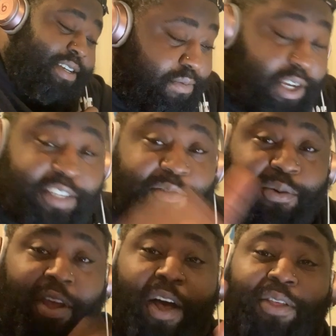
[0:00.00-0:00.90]
because if you
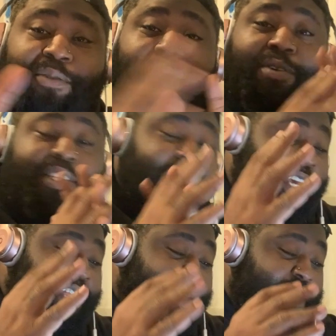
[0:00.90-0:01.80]
put all the rewards together,